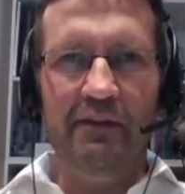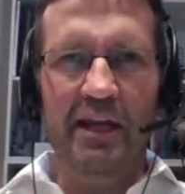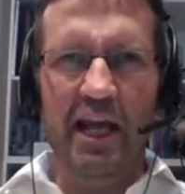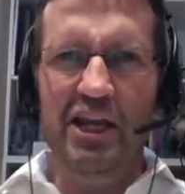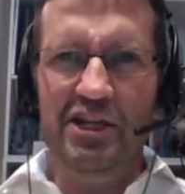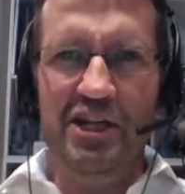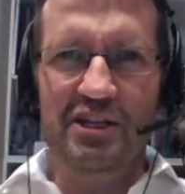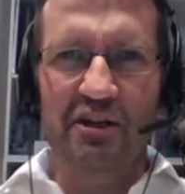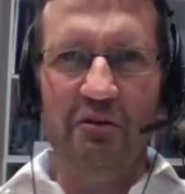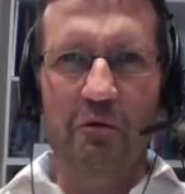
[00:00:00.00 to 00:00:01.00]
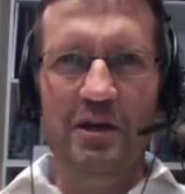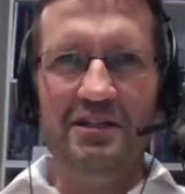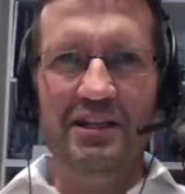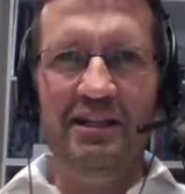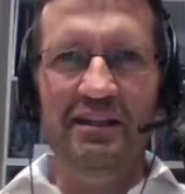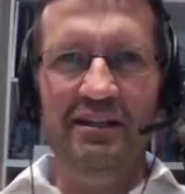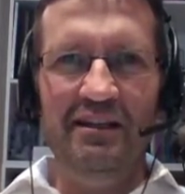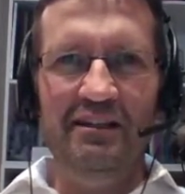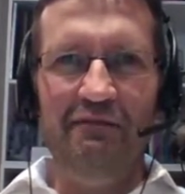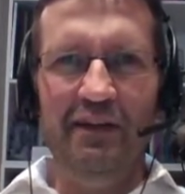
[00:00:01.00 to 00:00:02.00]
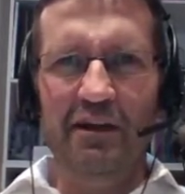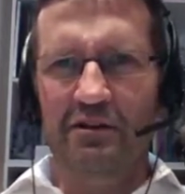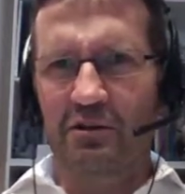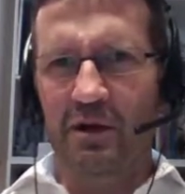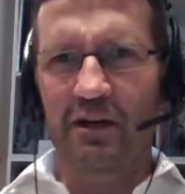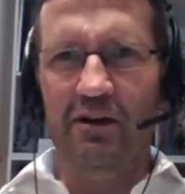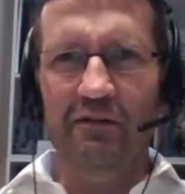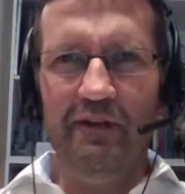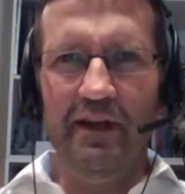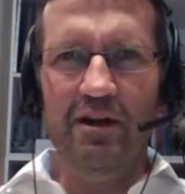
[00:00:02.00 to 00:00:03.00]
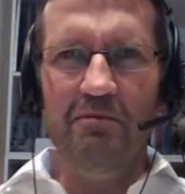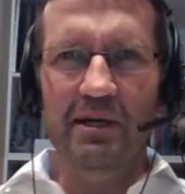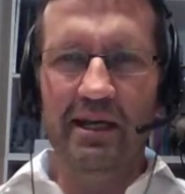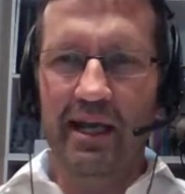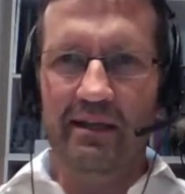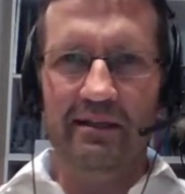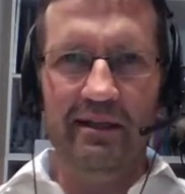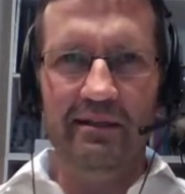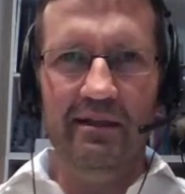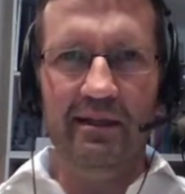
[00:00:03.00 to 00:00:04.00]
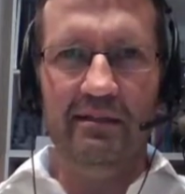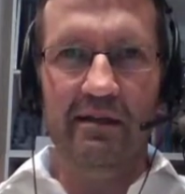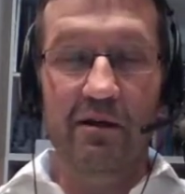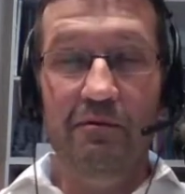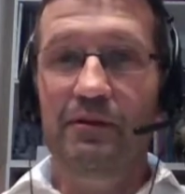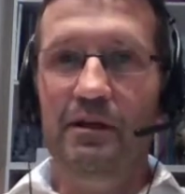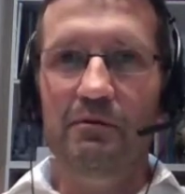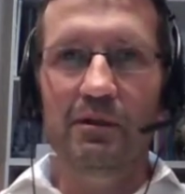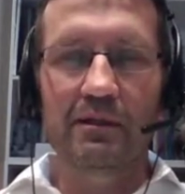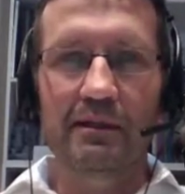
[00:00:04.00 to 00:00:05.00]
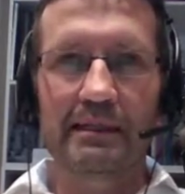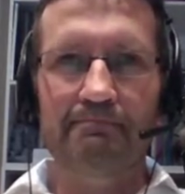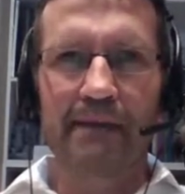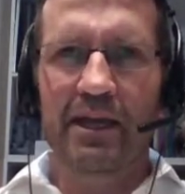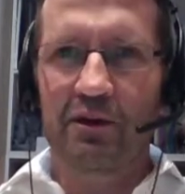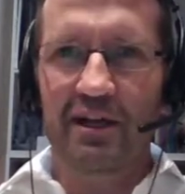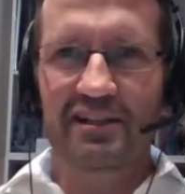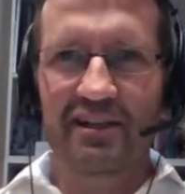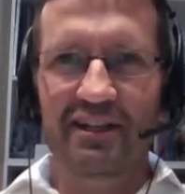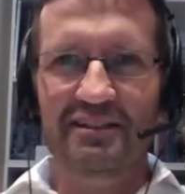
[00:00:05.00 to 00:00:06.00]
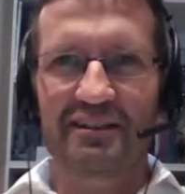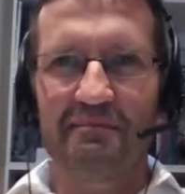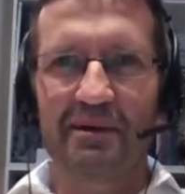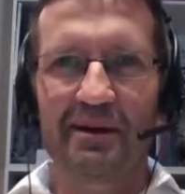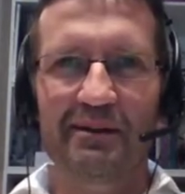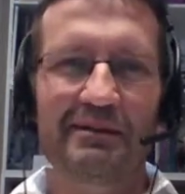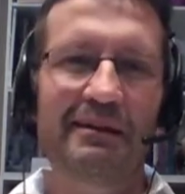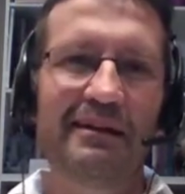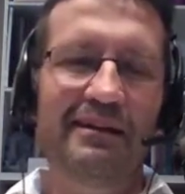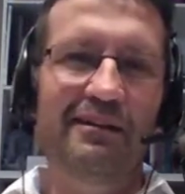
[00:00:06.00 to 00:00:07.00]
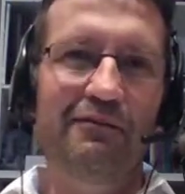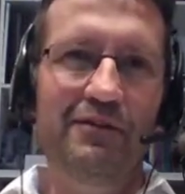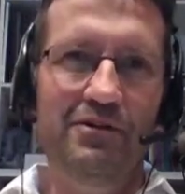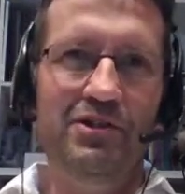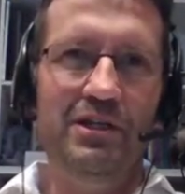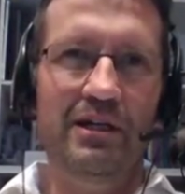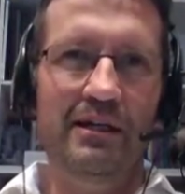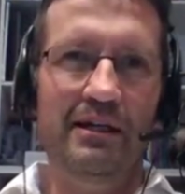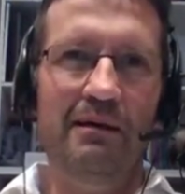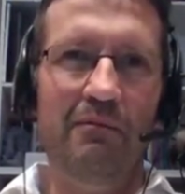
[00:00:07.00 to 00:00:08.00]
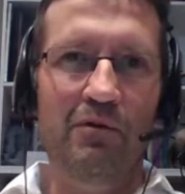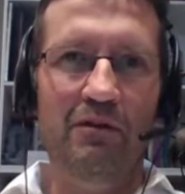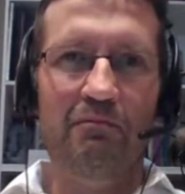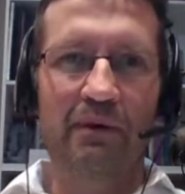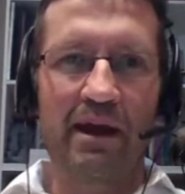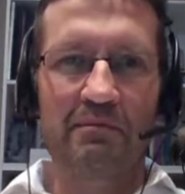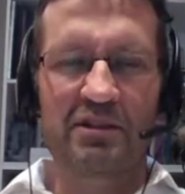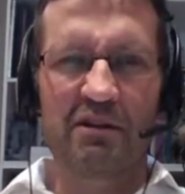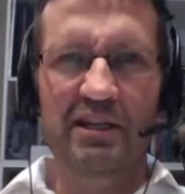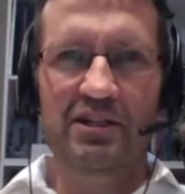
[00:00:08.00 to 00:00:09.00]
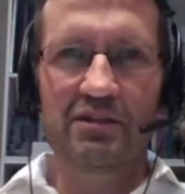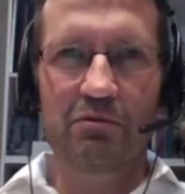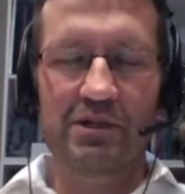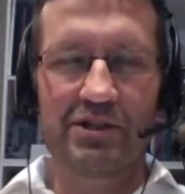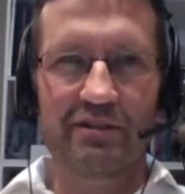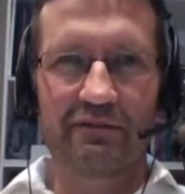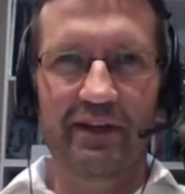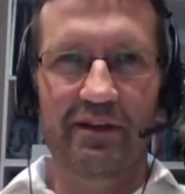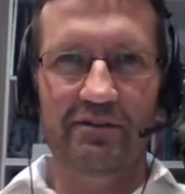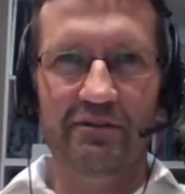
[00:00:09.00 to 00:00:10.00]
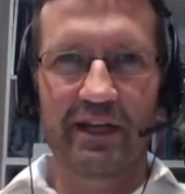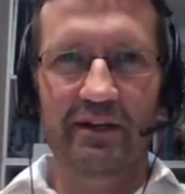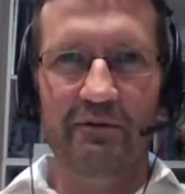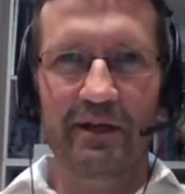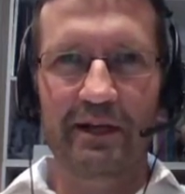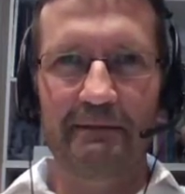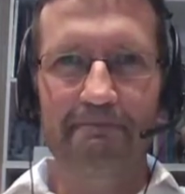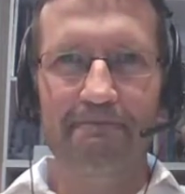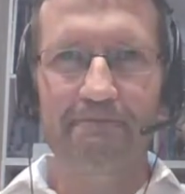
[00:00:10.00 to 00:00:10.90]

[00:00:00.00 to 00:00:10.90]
the energy is not always there in the video. It's quite a long video, but again, it hopefully will make you excited about the future with Pragma. So let's just watch this video together quickly.